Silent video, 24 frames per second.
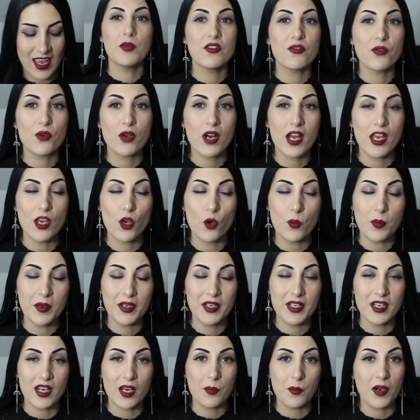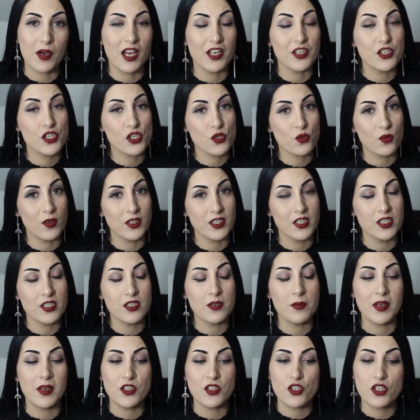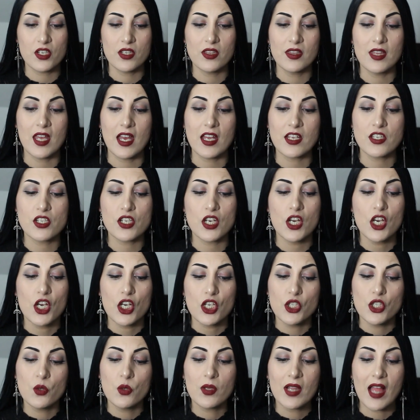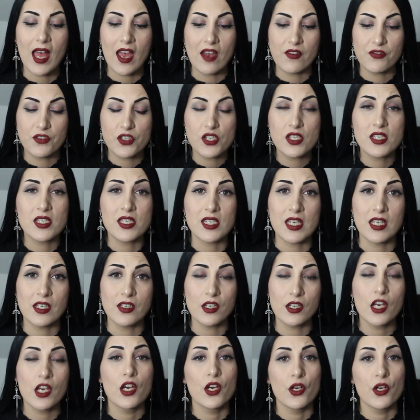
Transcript: Before I open it up, I just wanted to mention that you will have to sit